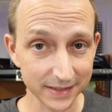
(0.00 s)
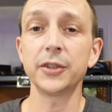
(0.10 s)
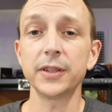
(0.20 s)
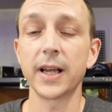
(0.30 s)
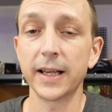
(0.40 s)

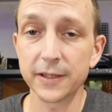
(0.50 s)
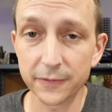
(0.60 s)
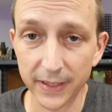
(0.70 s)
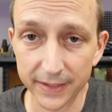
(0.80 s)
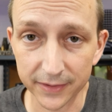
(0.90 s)
you're kind
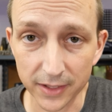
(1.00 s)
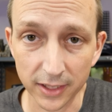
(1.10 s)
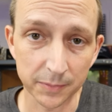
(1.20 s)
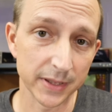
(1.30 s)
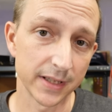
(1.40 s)
of in
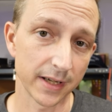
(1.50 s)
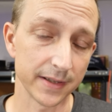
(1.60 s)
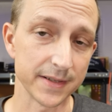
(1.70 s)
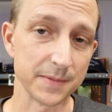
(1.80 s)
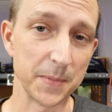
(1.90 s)
luck
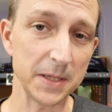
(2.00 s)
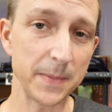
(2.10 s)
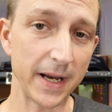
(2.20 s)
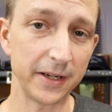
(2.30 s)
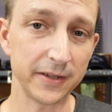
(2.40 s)
because Big
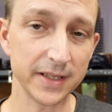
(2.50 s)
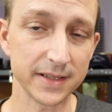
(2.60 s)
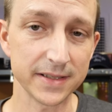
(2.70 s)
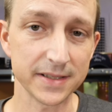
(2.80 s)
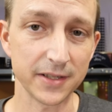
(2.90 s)
Battery
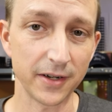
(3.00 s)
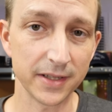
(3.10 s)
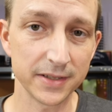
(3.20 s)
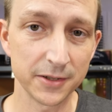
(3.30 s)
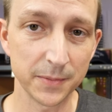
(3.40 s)
is
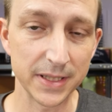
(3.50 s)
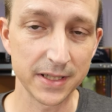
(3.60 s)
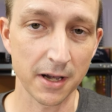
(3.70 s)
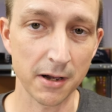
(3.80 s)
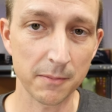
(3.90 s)
starting to
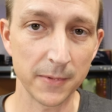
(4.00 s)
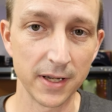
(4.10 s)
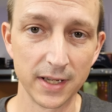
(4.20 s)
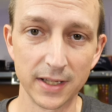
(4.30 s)
become